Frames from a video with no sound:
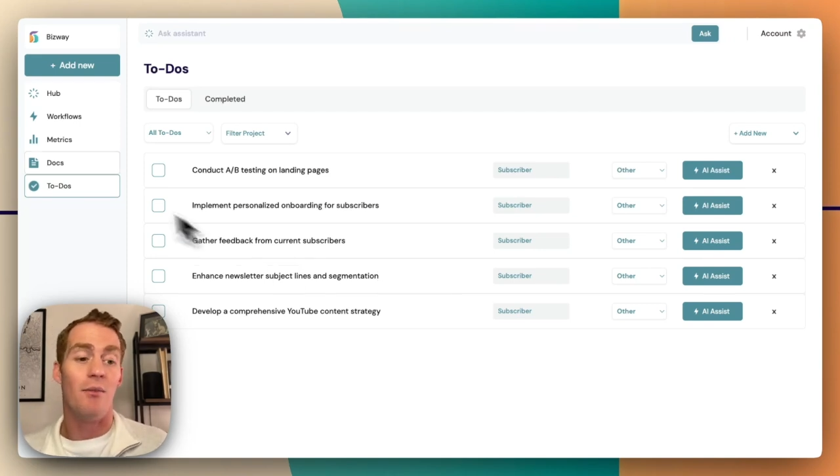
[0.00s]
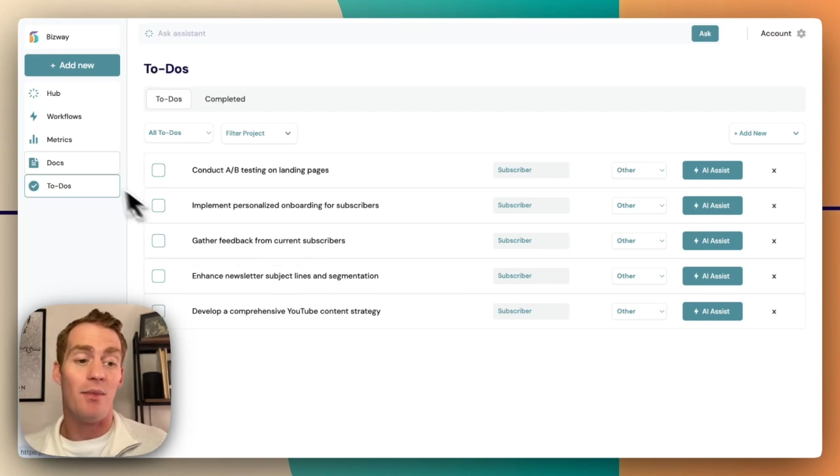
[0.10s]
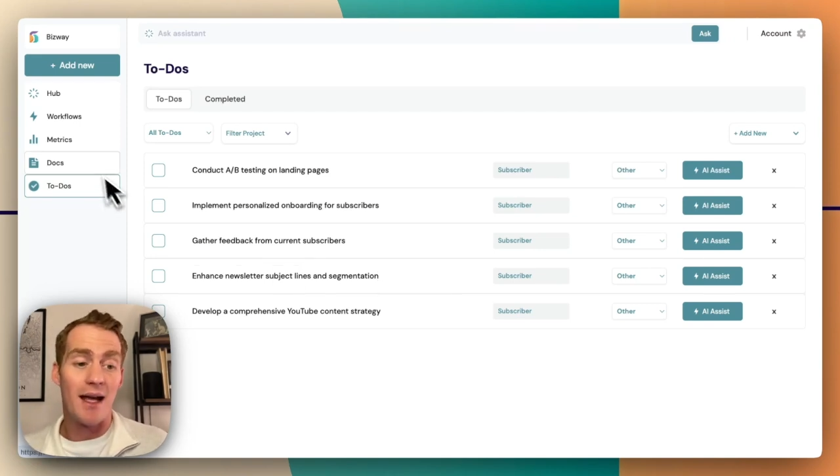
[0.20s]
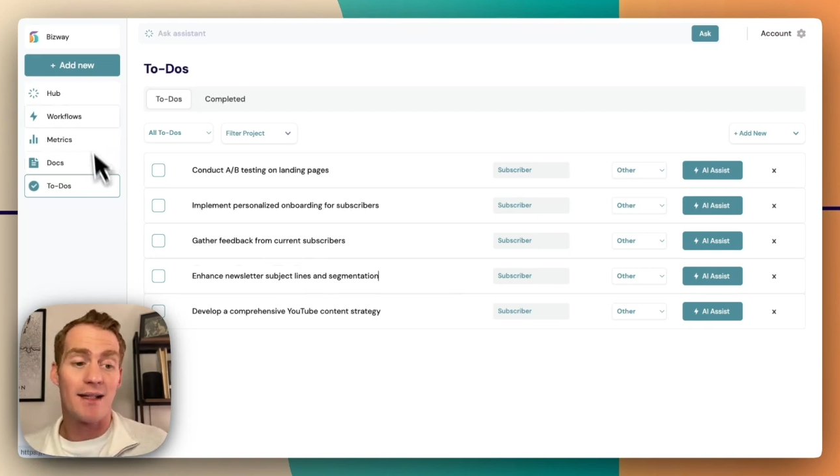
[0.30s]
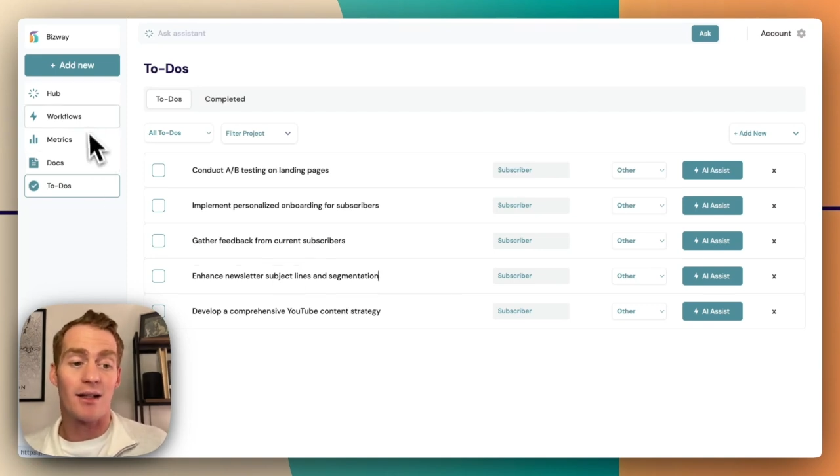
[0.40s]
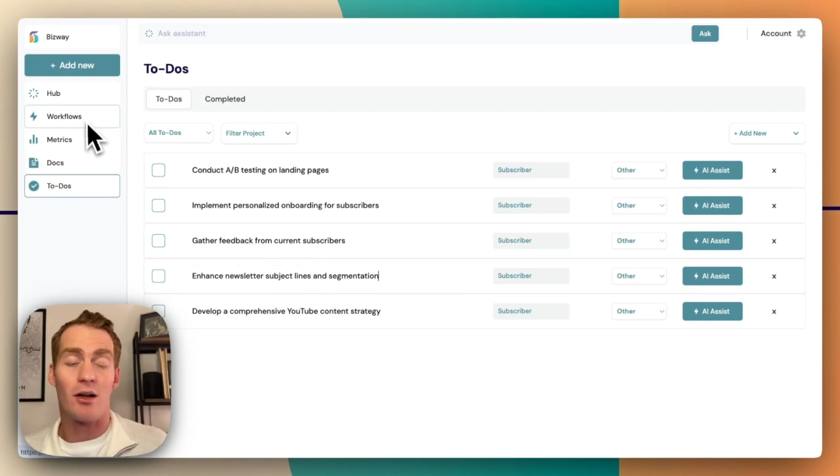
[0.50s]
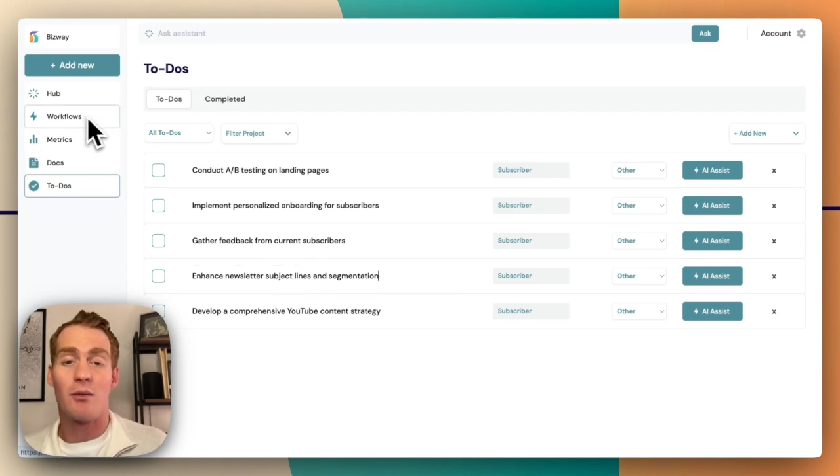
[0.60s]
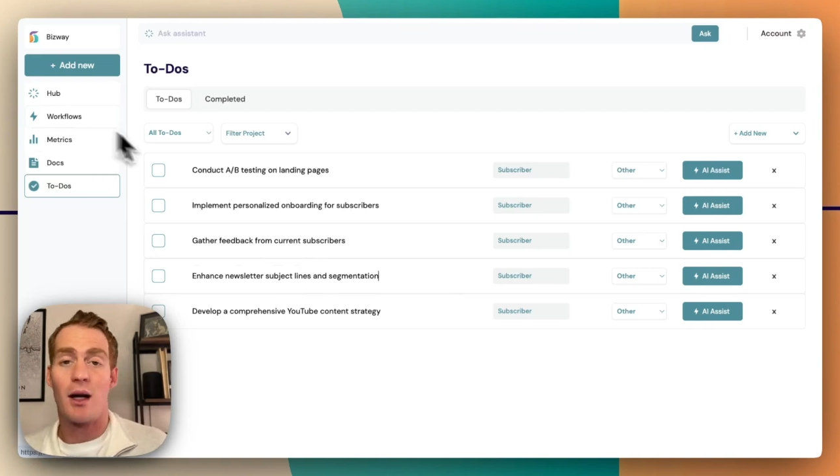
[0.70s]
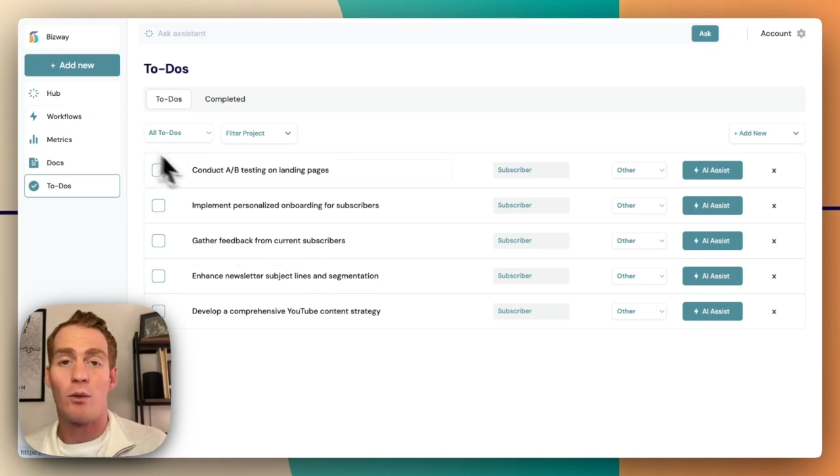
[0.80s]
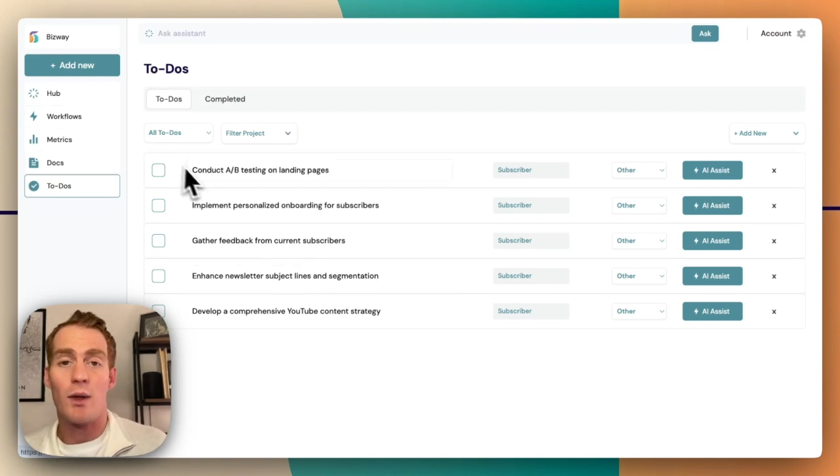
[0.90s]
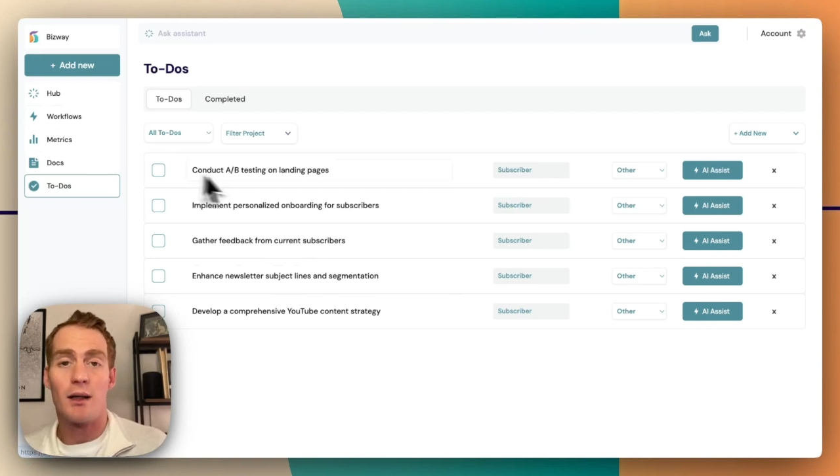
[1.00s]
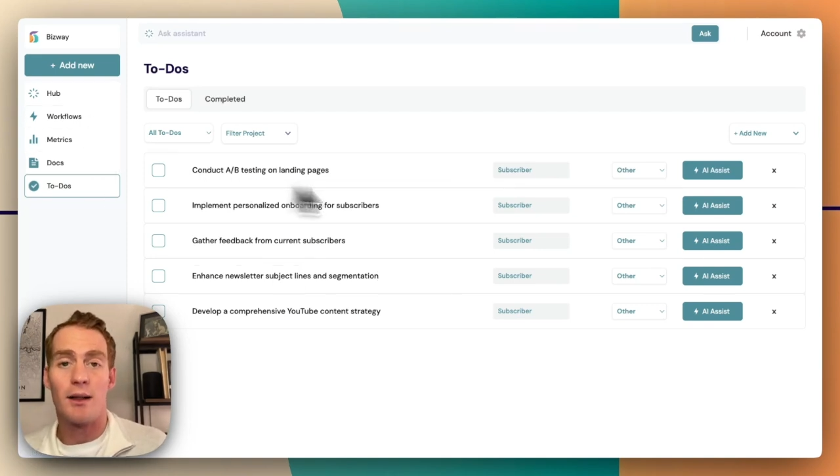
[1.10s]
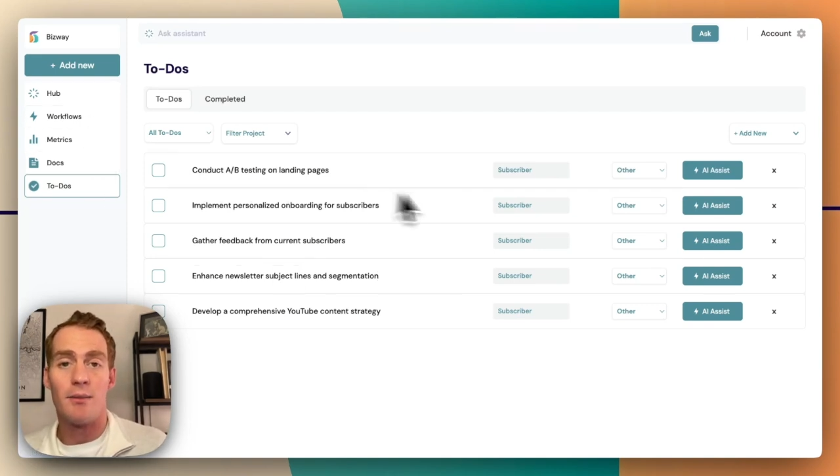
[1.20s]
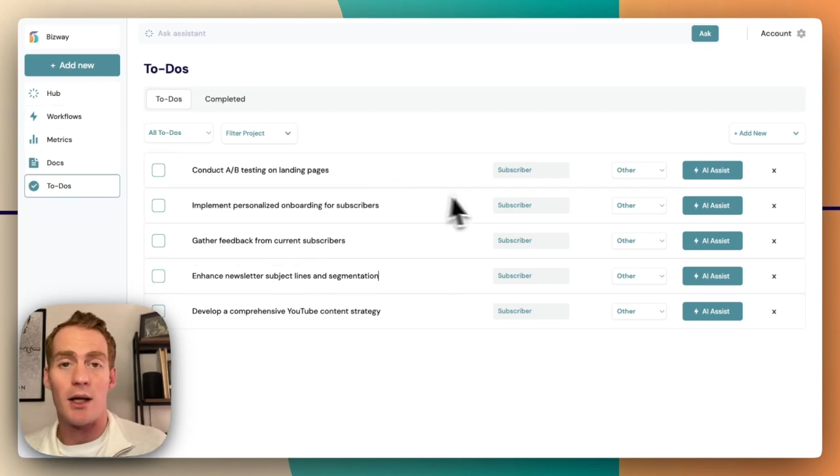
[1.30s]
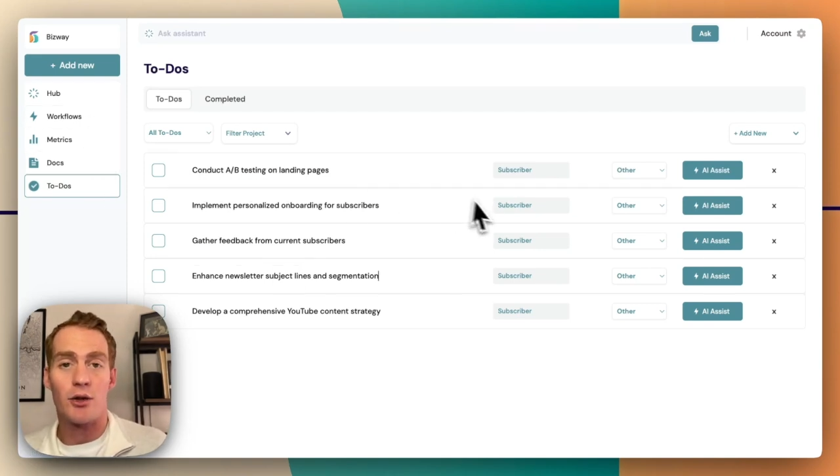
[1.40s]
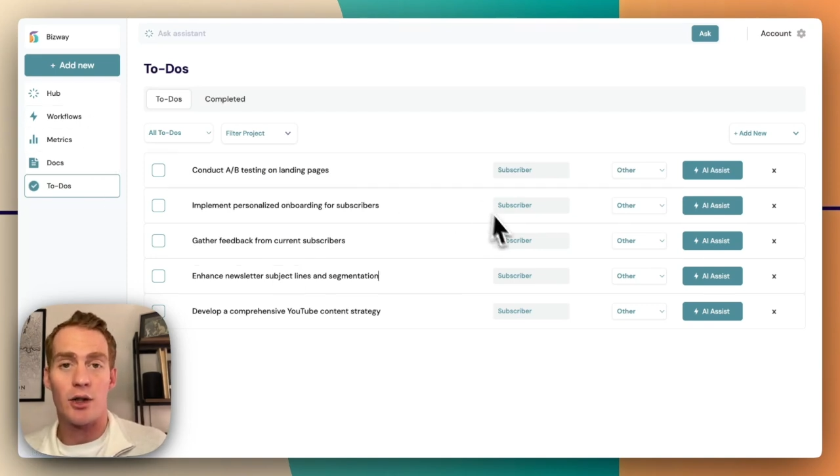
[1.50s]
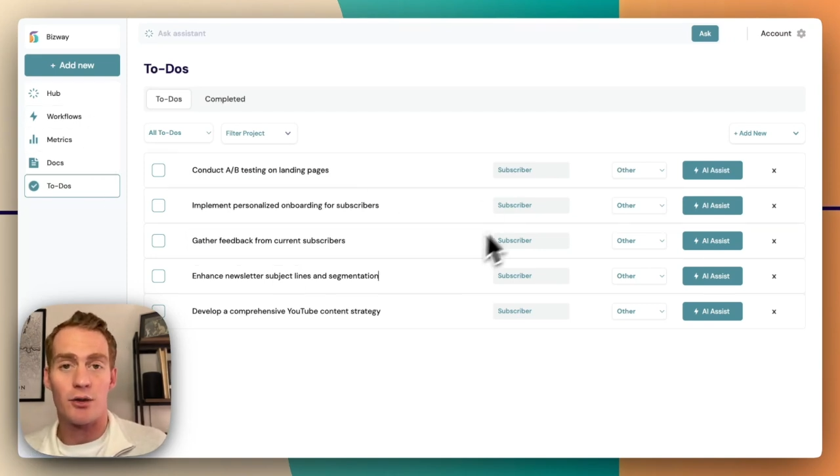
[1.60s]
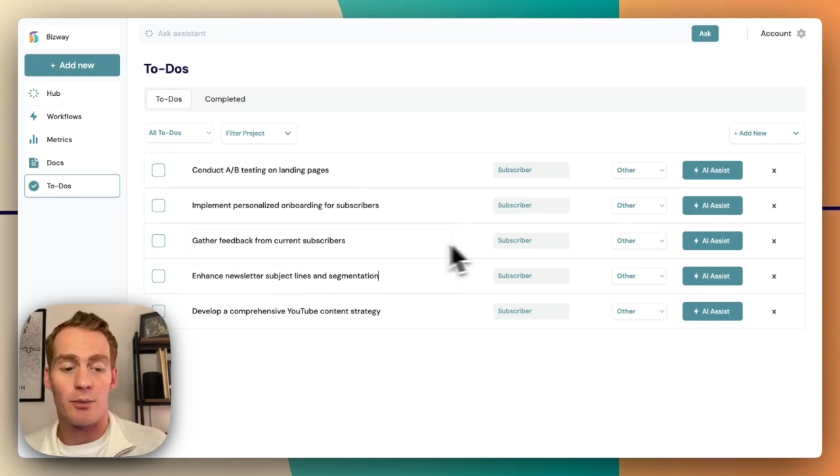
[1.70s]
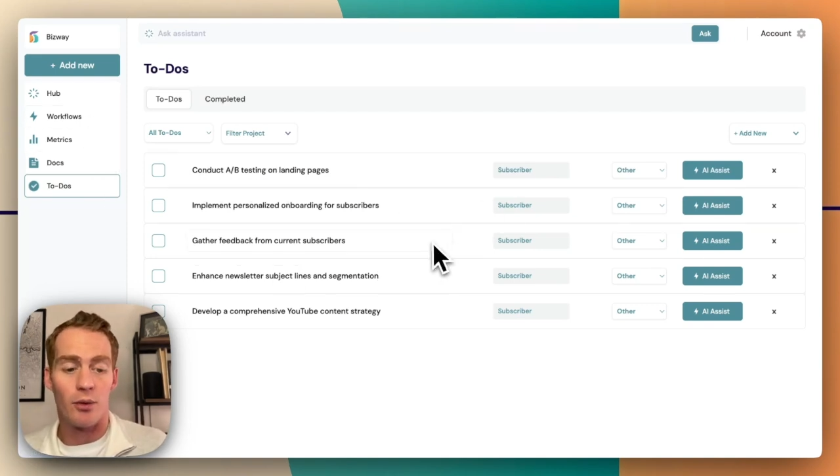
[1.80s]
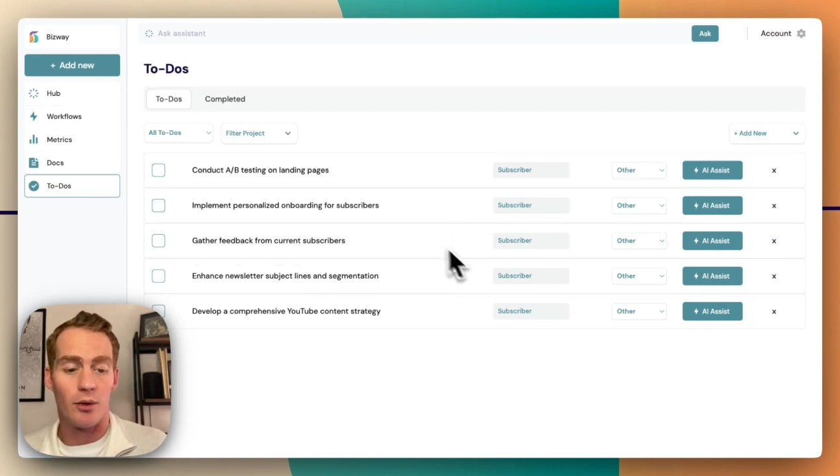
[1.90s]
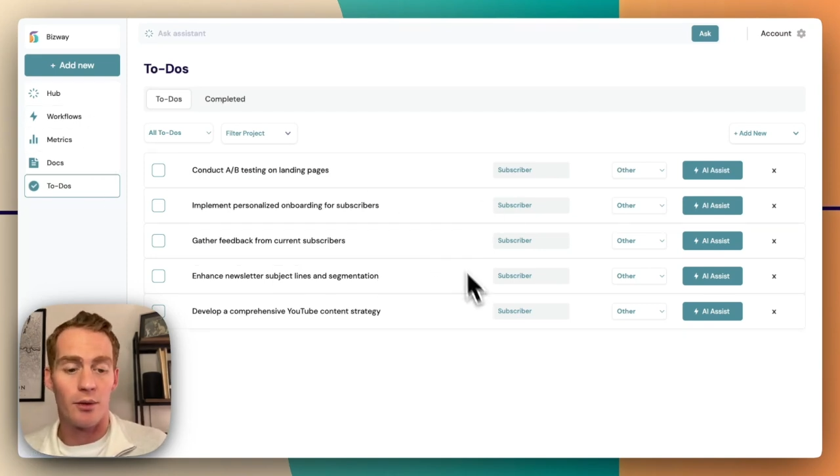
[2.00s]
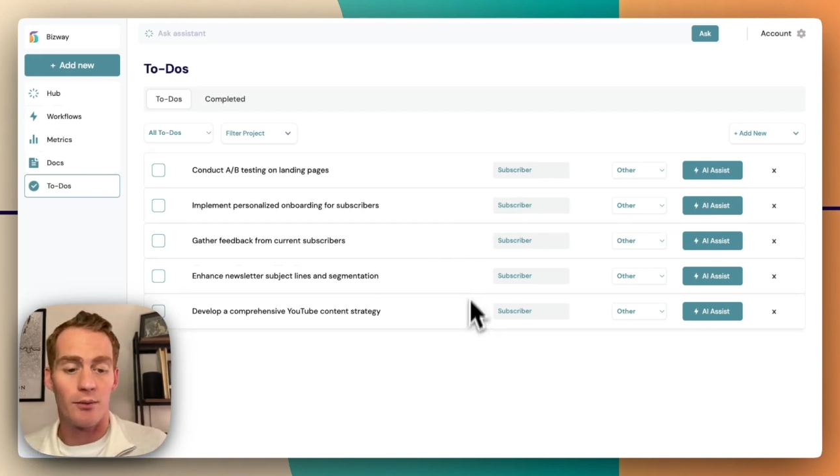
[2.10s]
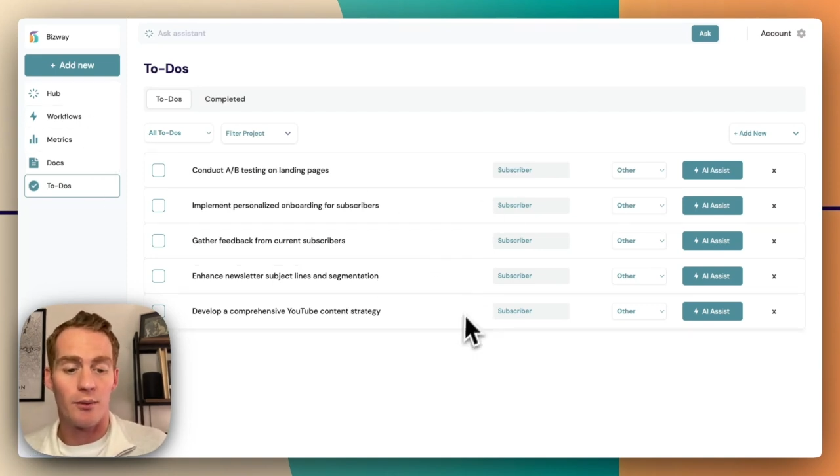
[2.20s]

based on my weekly metrics report.